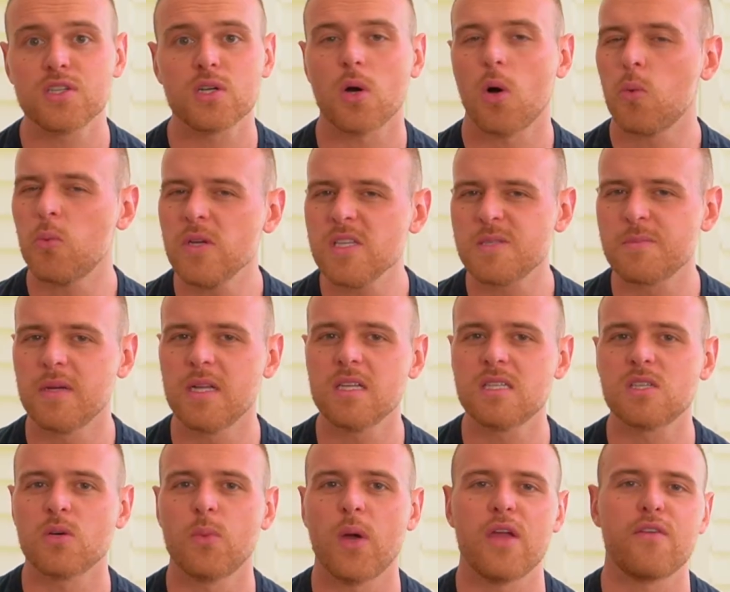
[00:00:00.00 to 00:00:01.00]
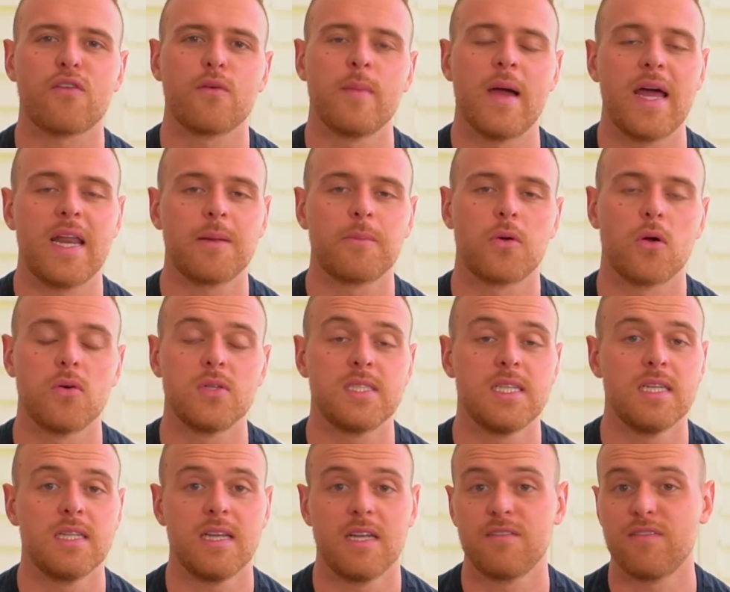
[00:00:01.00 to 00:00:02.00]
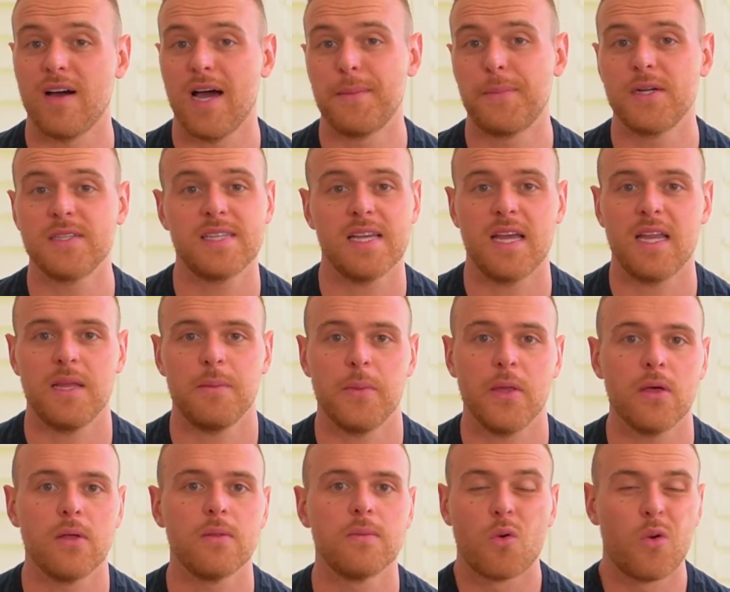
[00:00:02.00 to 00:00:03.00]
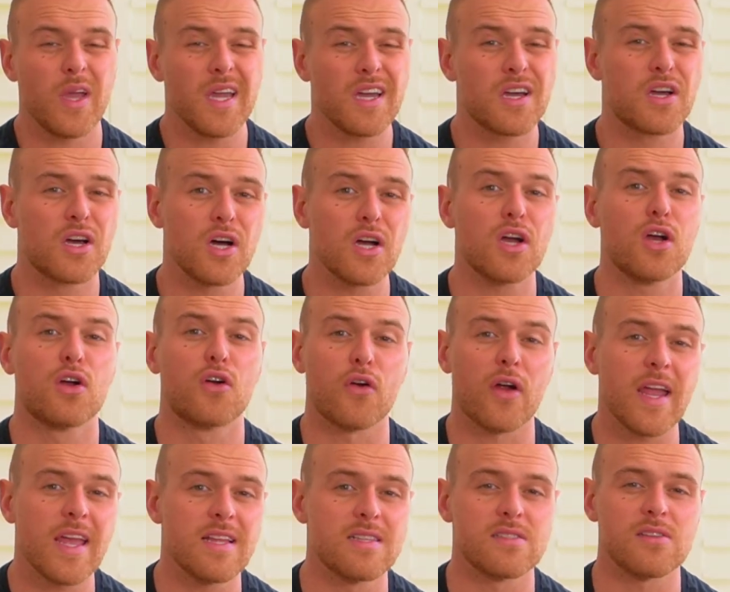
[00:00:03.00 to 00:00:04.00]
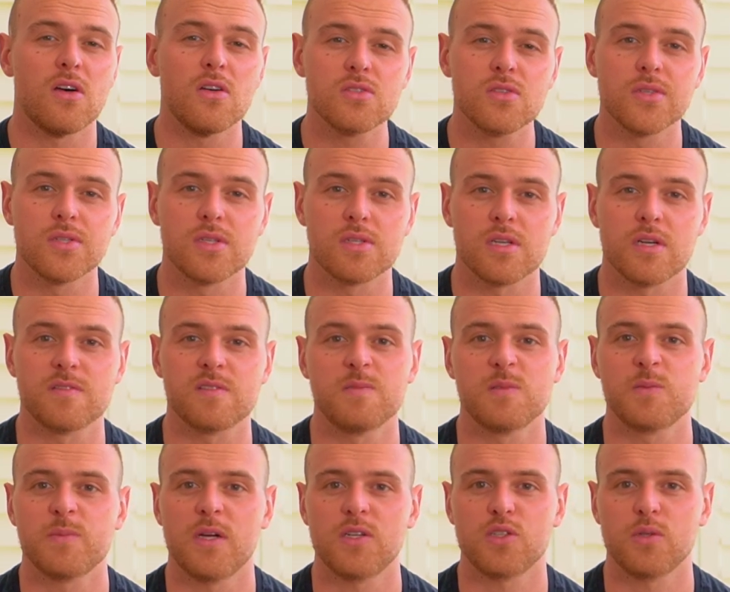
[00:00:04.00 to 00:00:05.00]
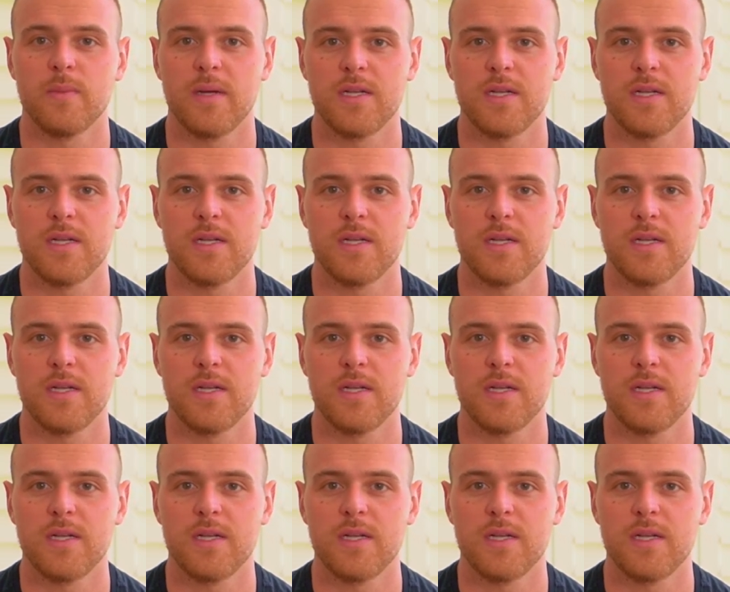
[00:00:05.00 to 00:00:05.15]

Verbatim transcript: you're always minutes away from adding protein and fiber to any meal. Quick cook grains also deserve some special